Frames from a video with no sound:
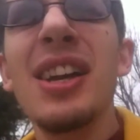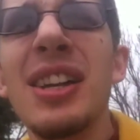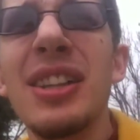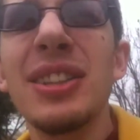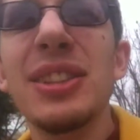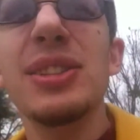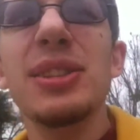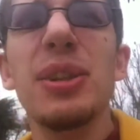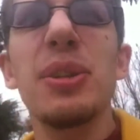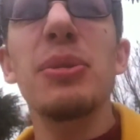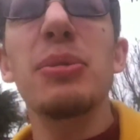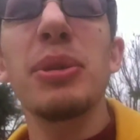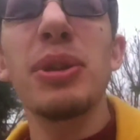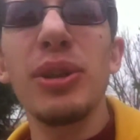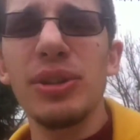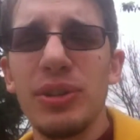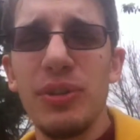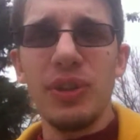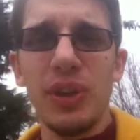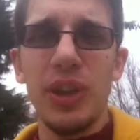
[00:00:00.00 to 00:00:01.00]
So we
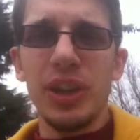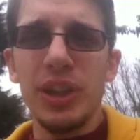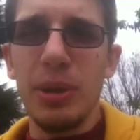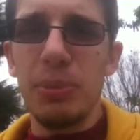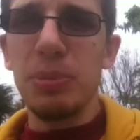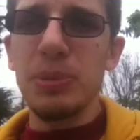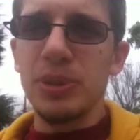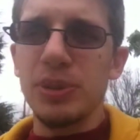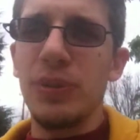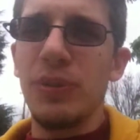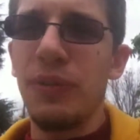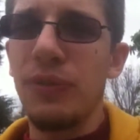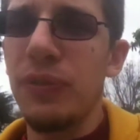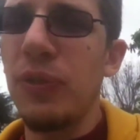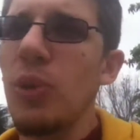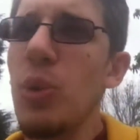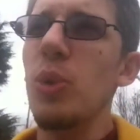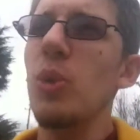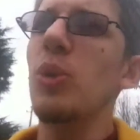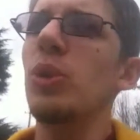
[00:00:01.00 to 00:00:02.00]
got divided up into
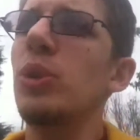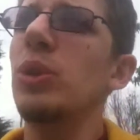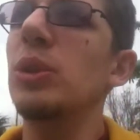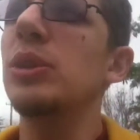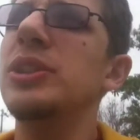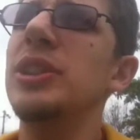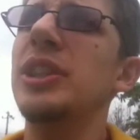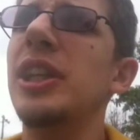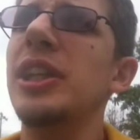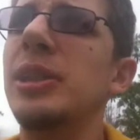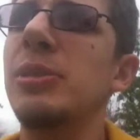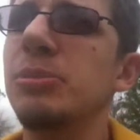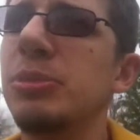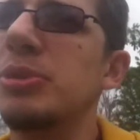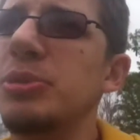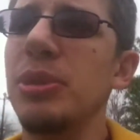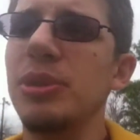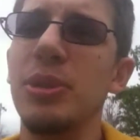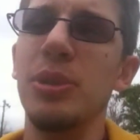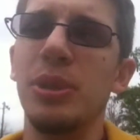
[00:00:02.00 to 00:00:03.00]
four
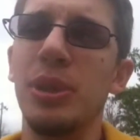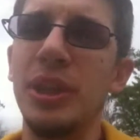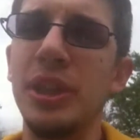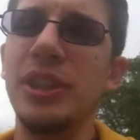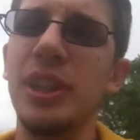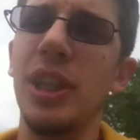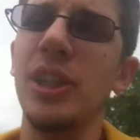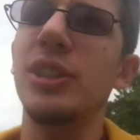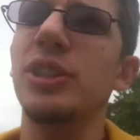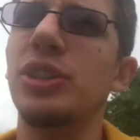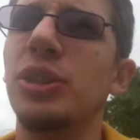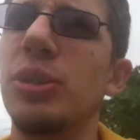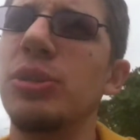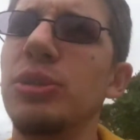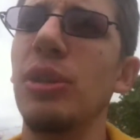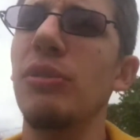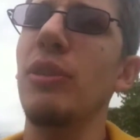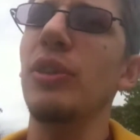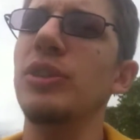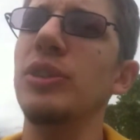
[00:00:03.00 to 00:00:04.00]
teams. We each had to
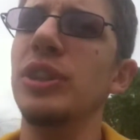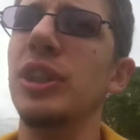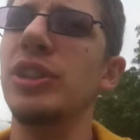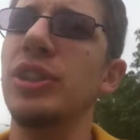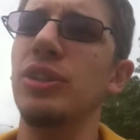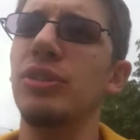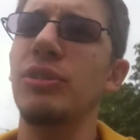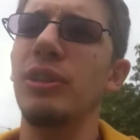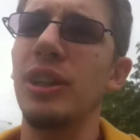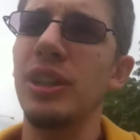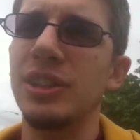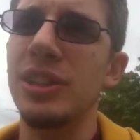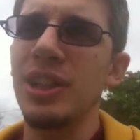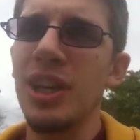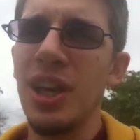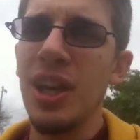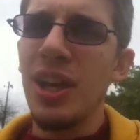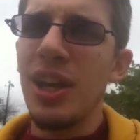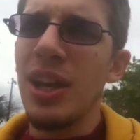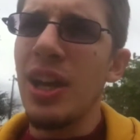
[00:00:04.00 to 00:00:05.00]
choose our own district.
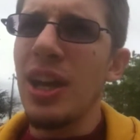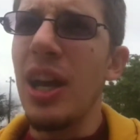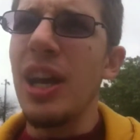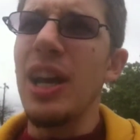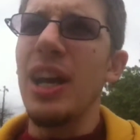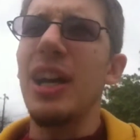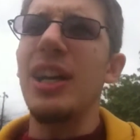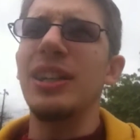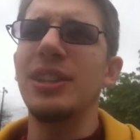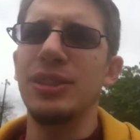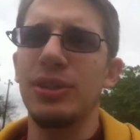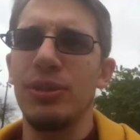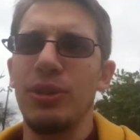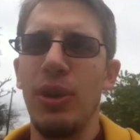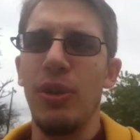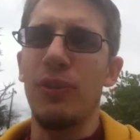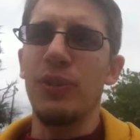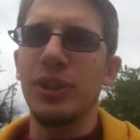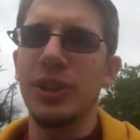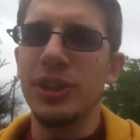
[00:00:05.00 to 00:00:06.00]
And
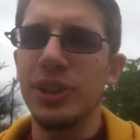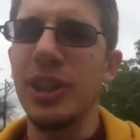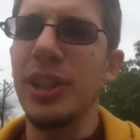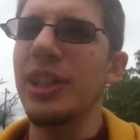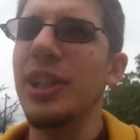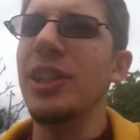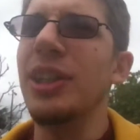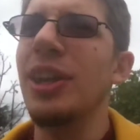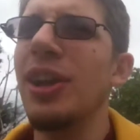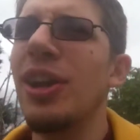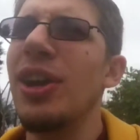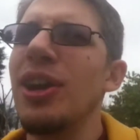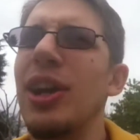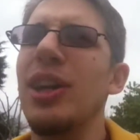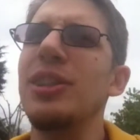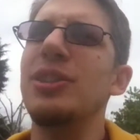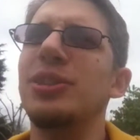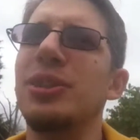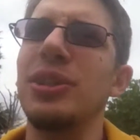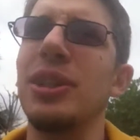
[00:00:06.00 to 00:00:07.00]
obviously
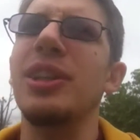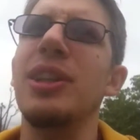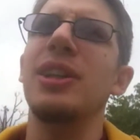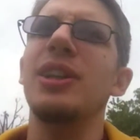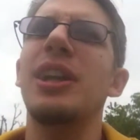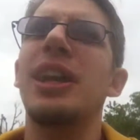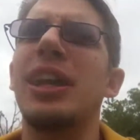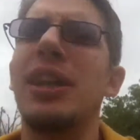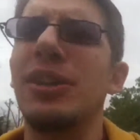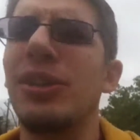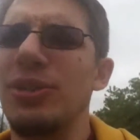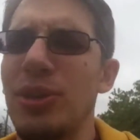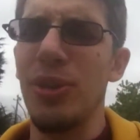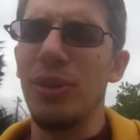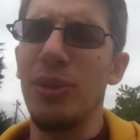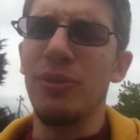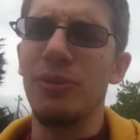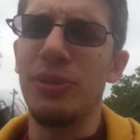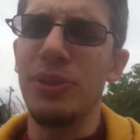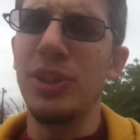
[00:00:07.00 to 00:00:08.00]
I took the head
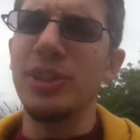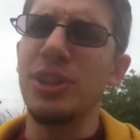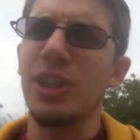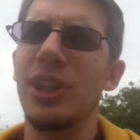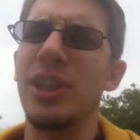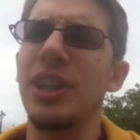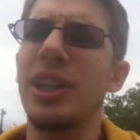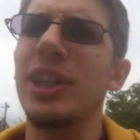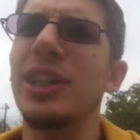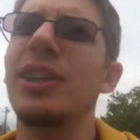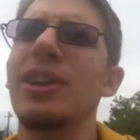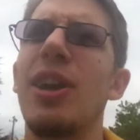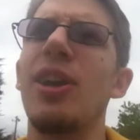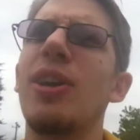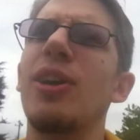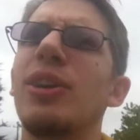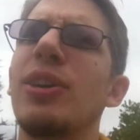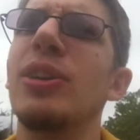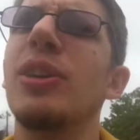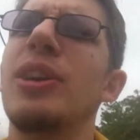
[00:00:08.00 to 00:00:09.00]
of designing
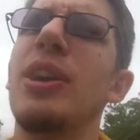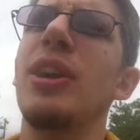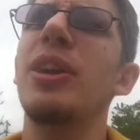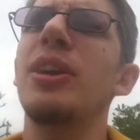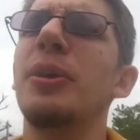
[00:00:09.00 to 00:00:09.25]
our